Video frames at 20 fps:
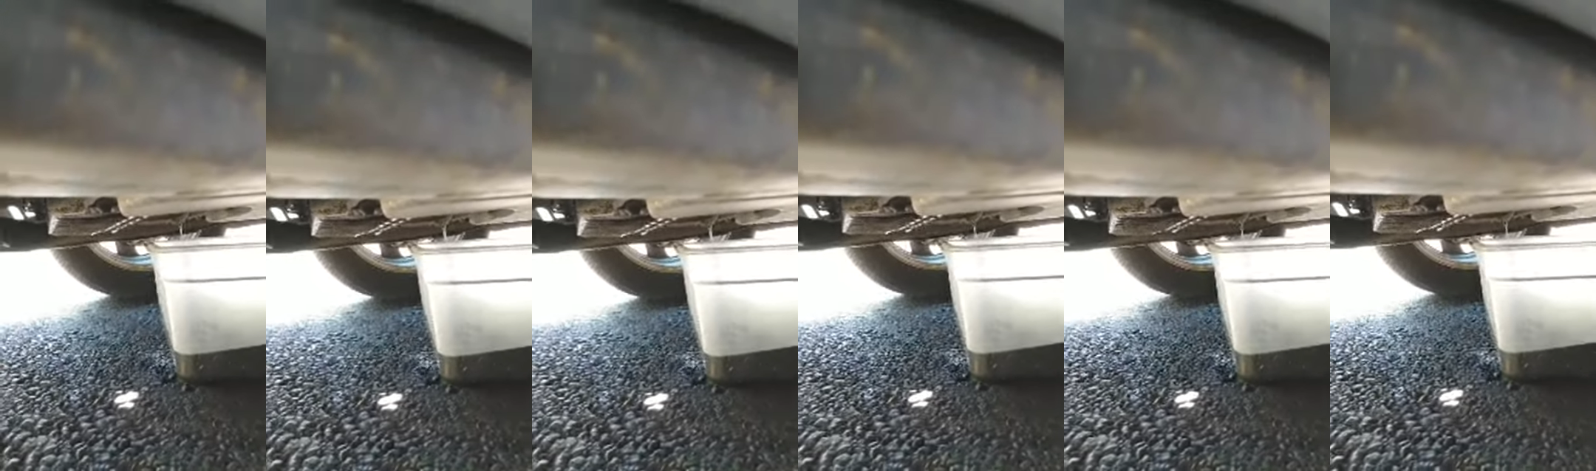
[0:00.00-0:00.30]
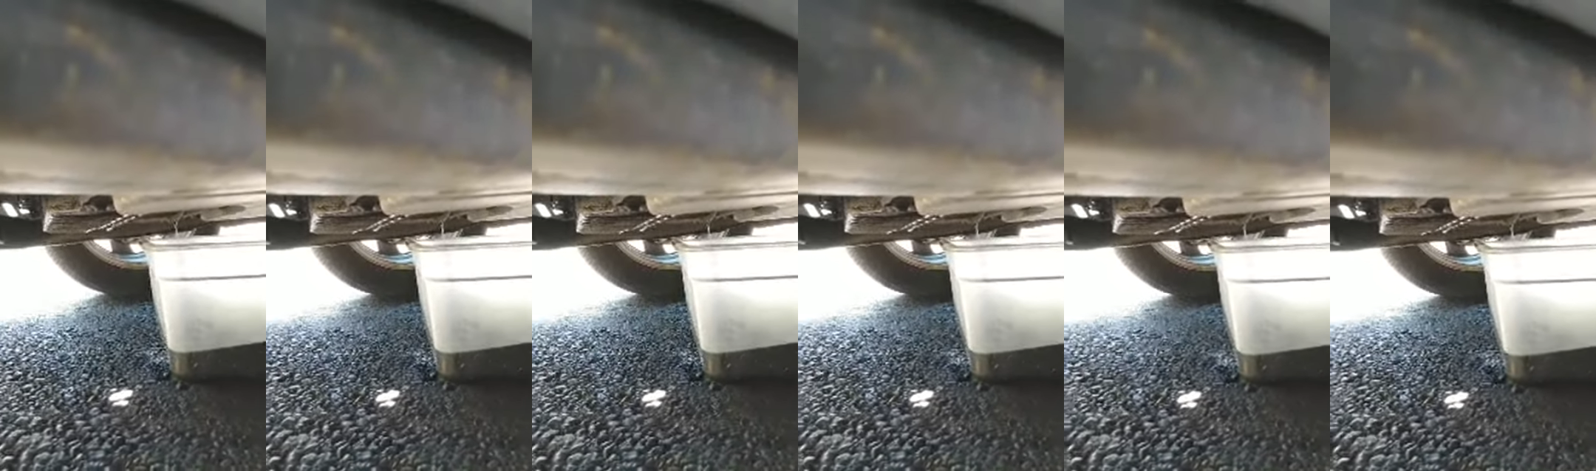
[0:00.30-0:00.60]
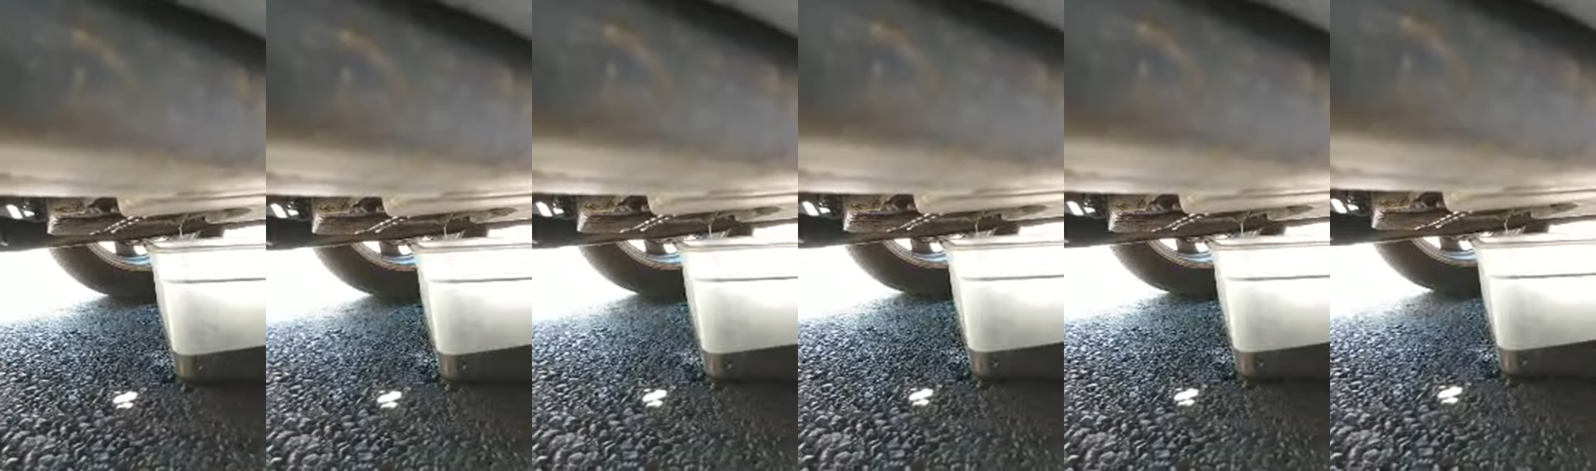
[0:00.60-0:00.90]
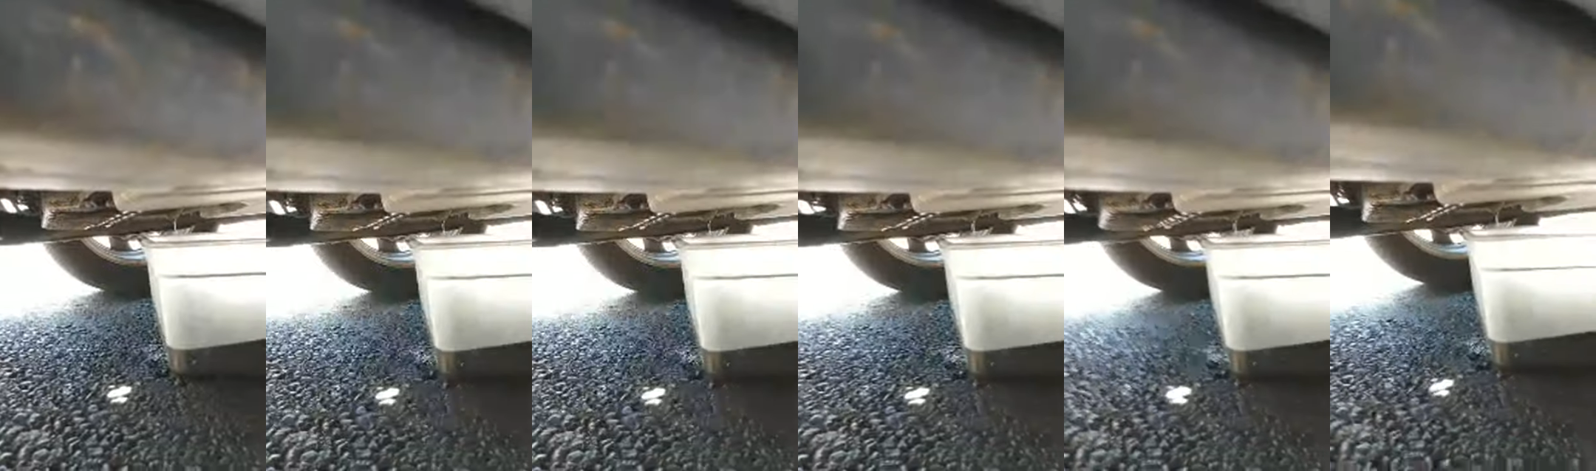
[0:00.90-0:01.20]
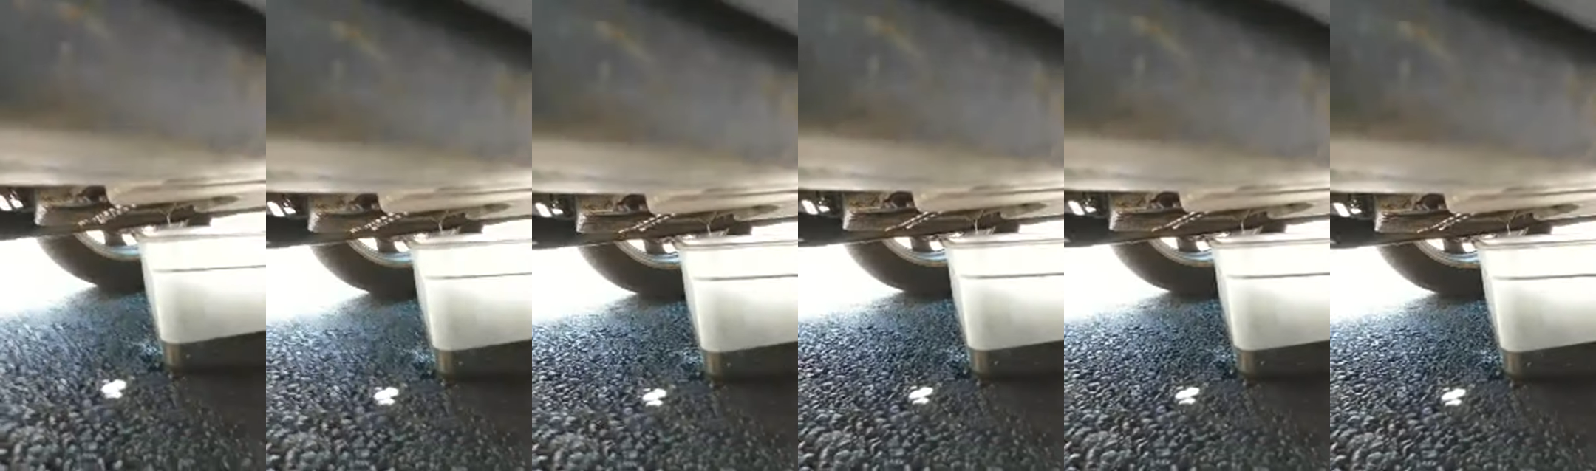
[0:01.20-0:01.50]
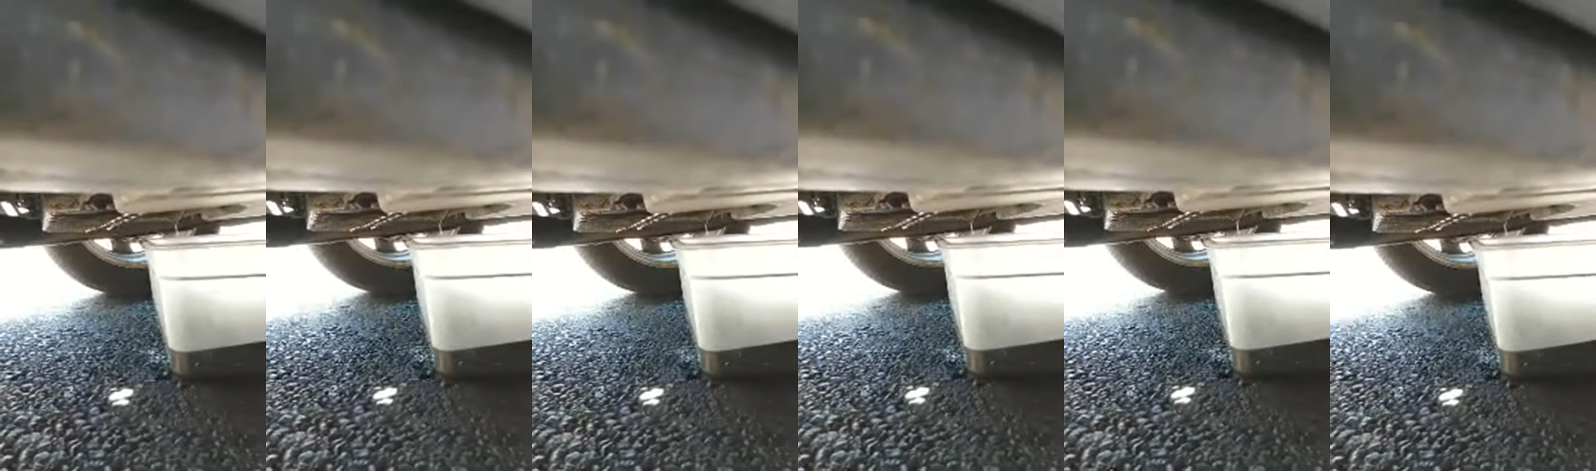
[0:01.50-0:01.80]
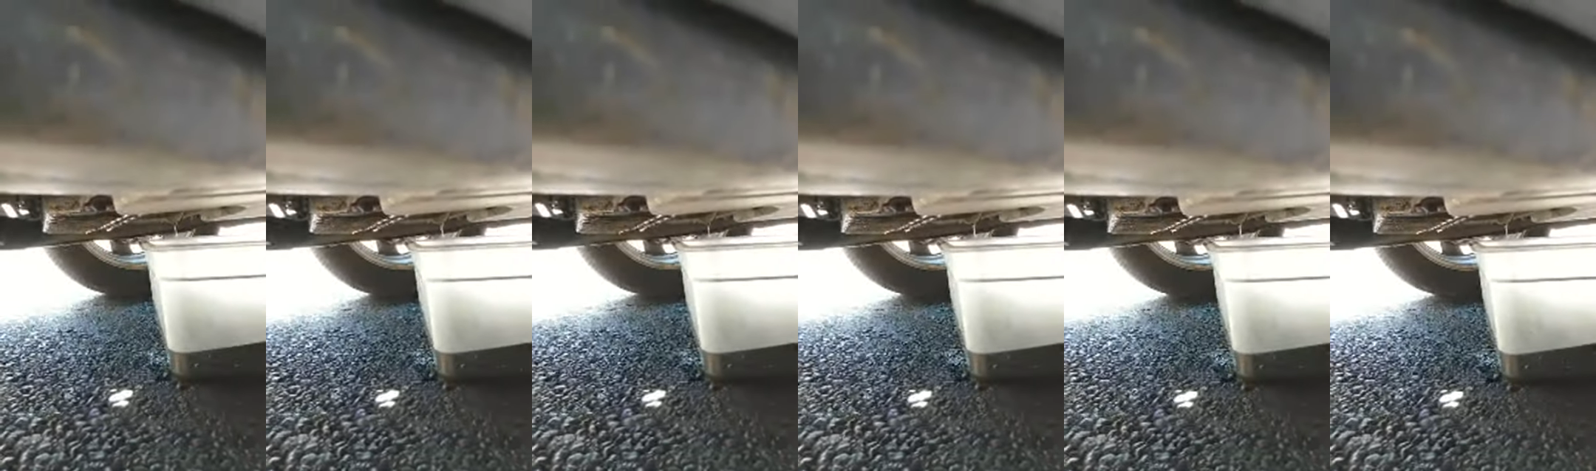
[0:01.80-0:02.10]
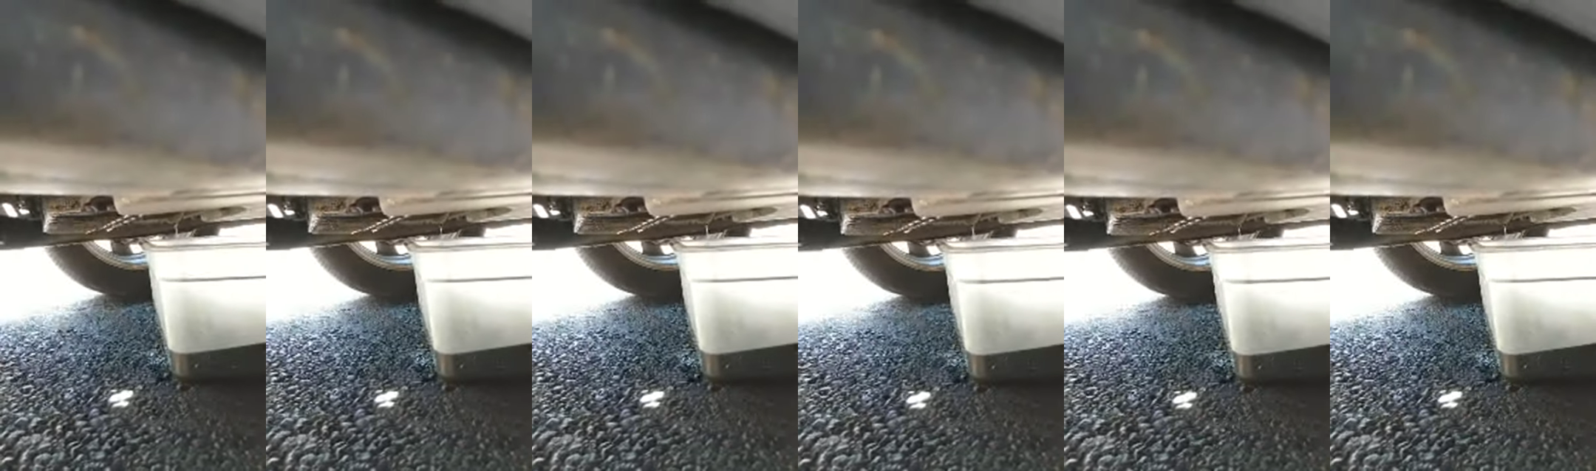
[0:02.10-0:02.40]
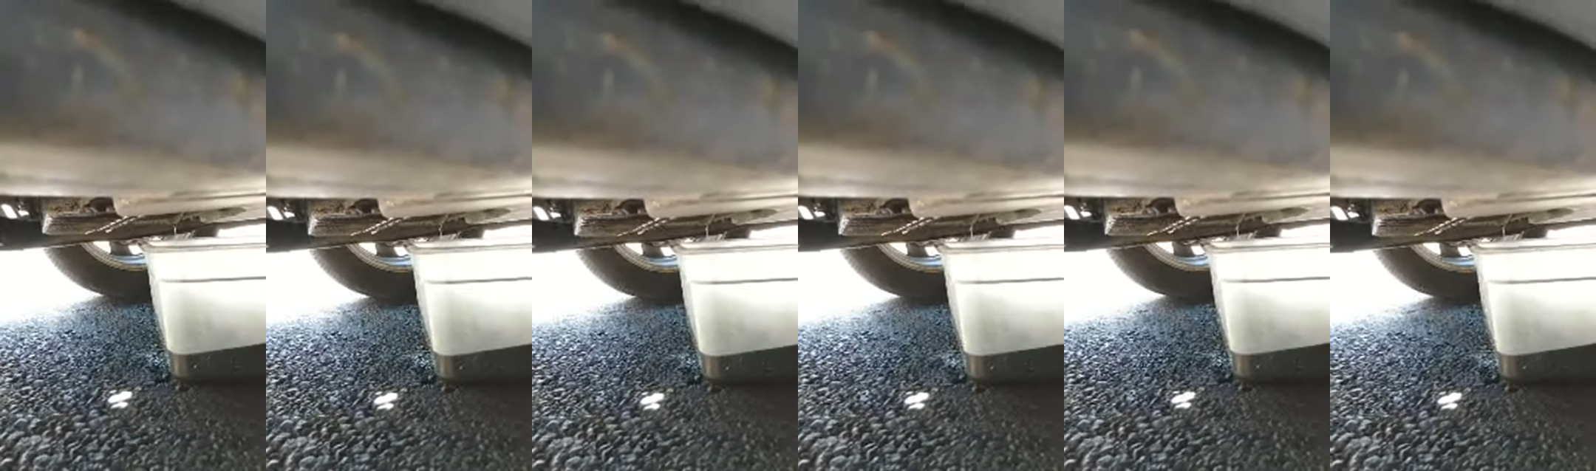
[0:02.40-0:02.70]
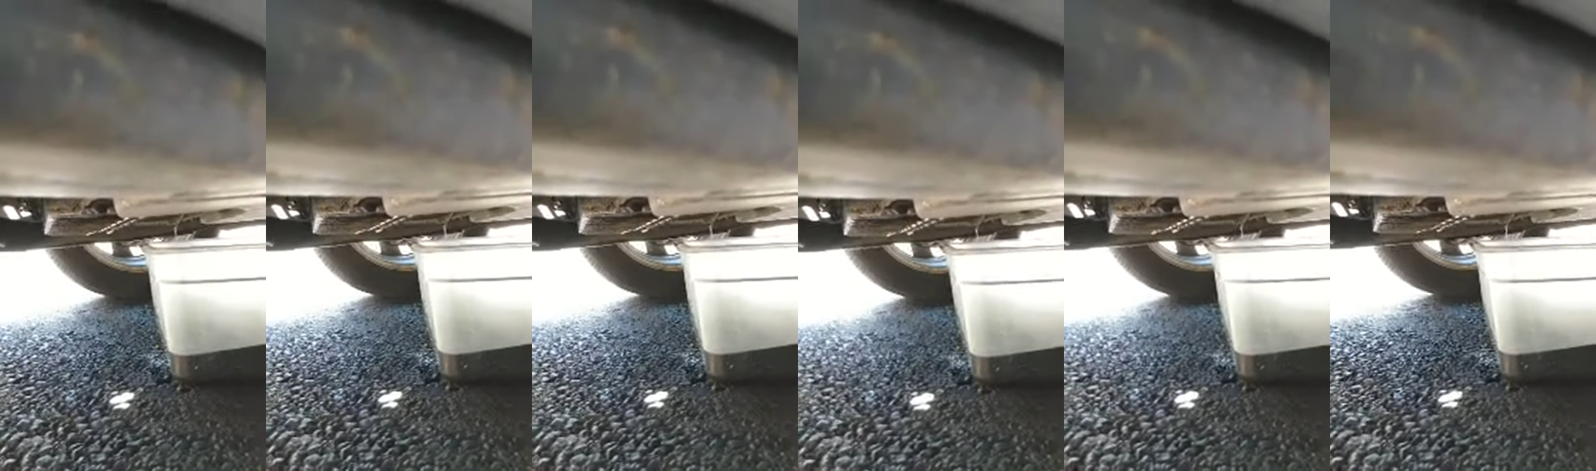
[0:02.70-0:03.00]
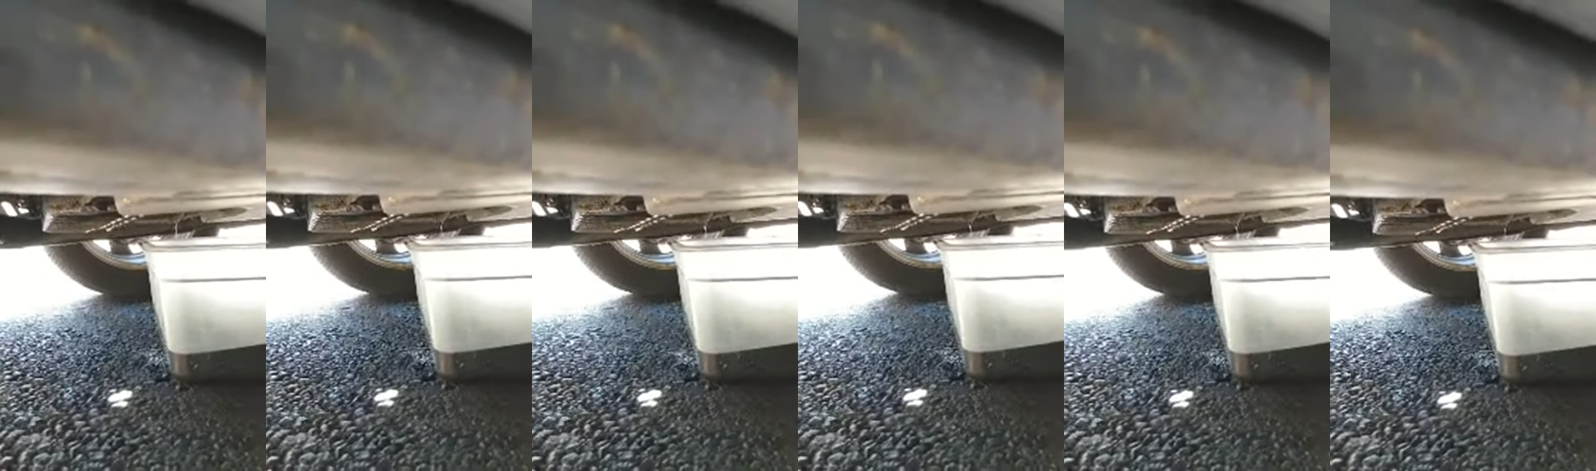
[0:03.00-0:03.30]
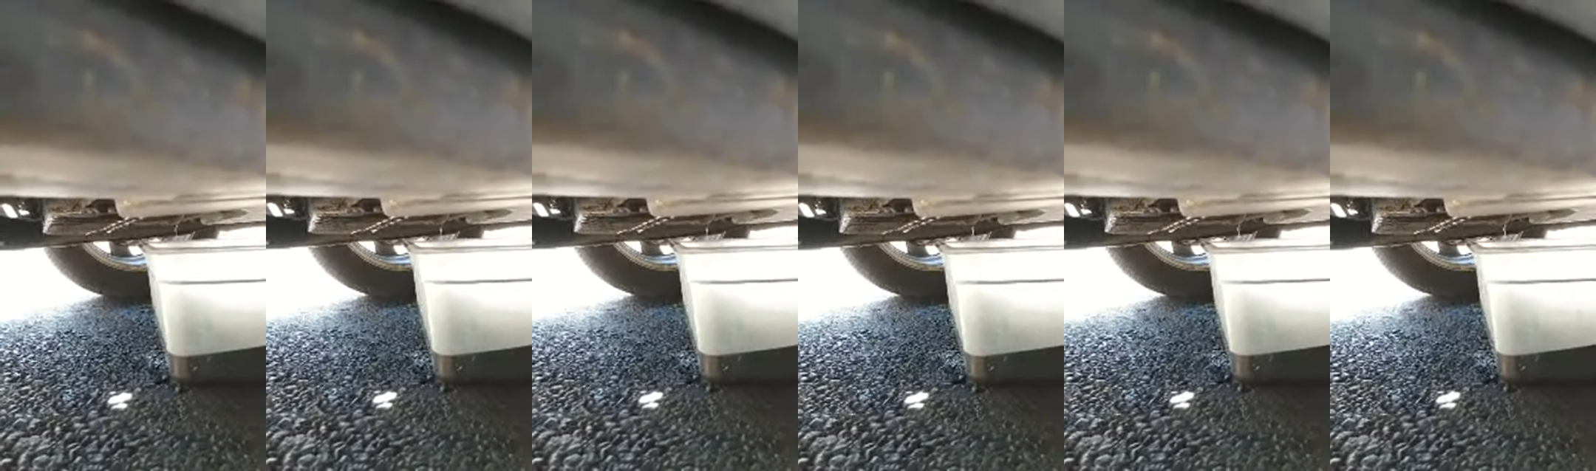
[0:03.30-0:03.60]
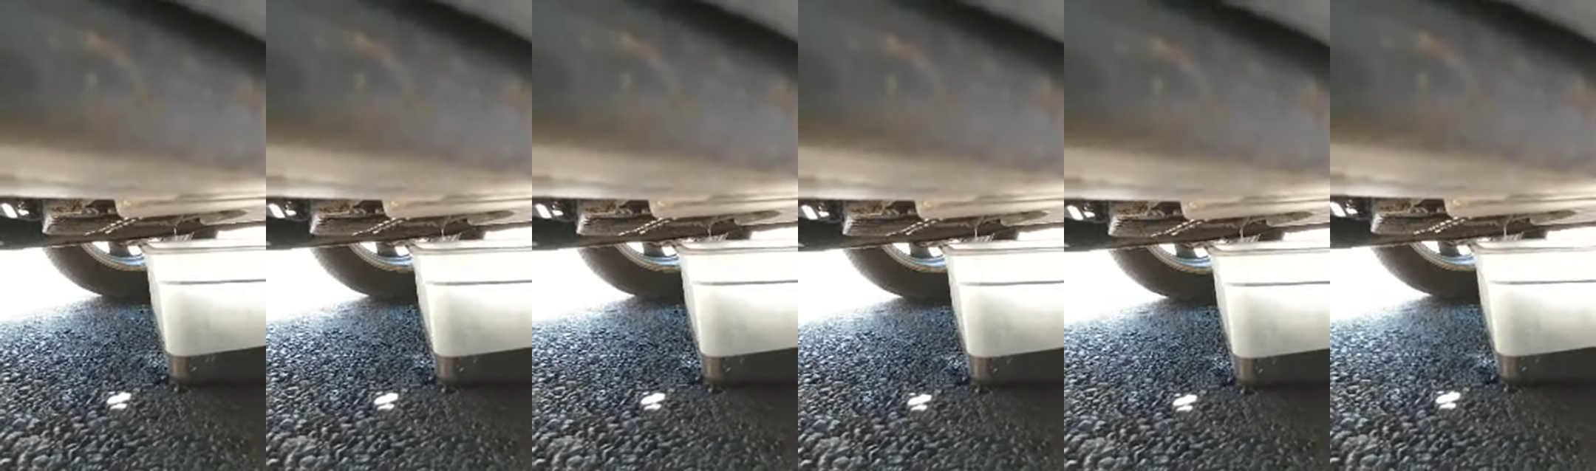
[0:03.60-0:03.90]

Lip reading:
Nobody's mouth can be seen.